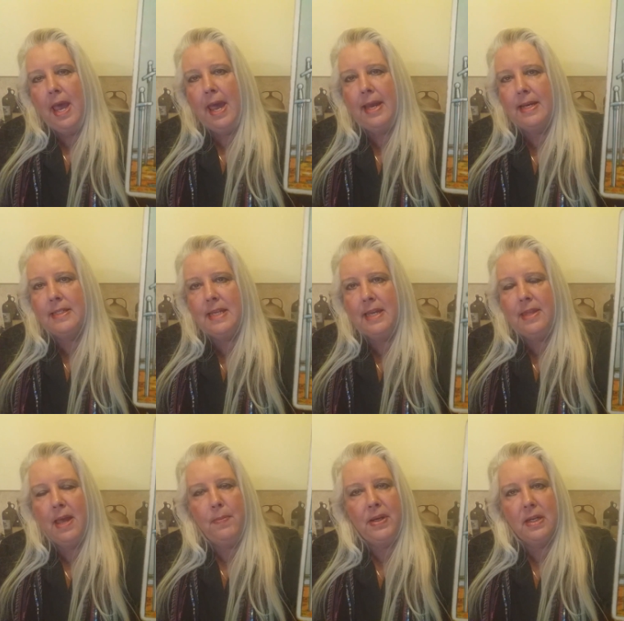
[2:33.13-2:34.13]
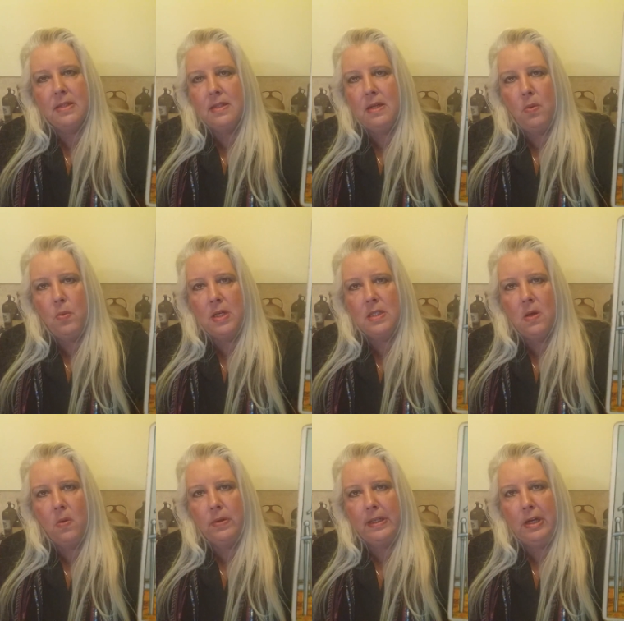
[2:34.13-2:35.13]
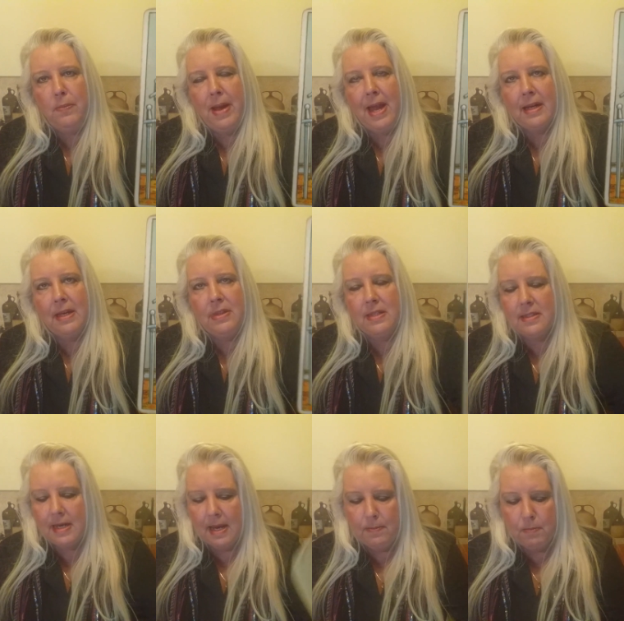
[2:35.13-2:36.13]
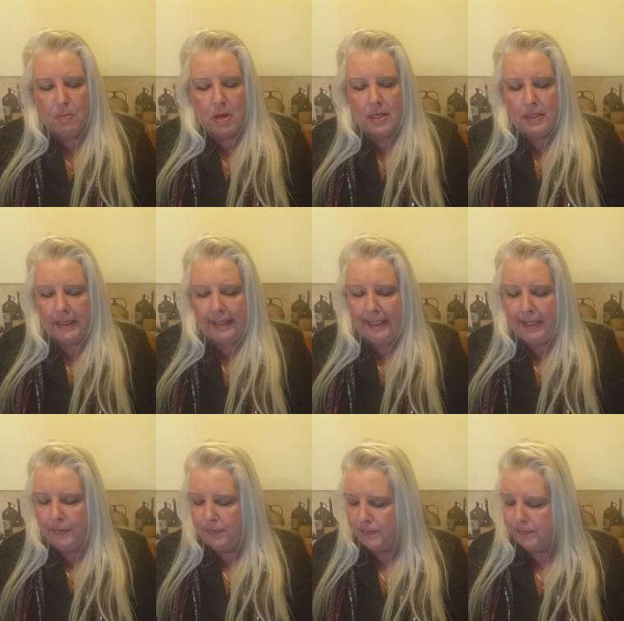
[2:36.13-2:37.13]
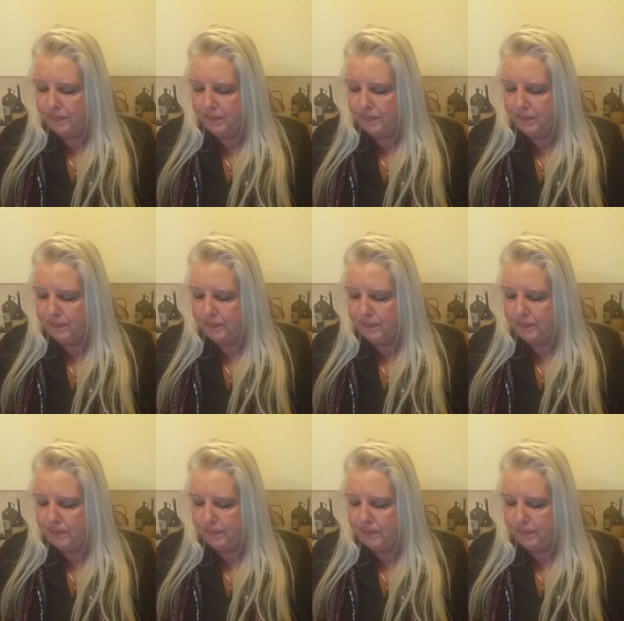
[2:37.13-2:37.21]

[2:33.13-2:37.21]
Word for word: And I say that because no one is holding you back at this time but you.